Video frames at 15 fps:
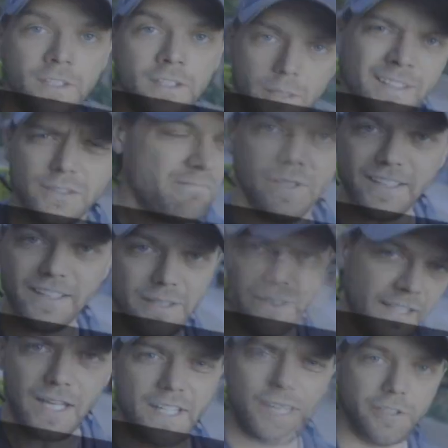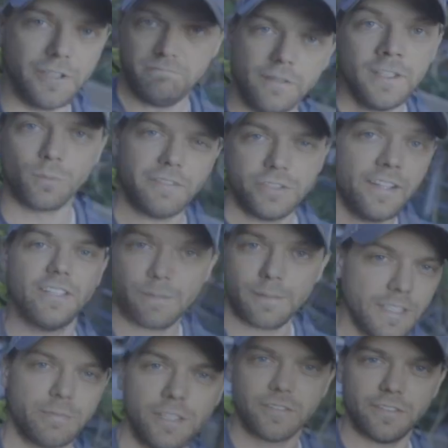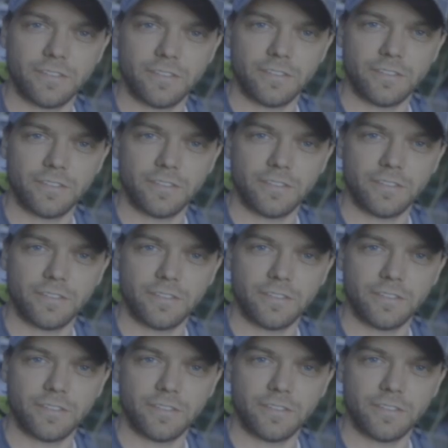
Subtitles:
I don't know why. It seems like such a simple feature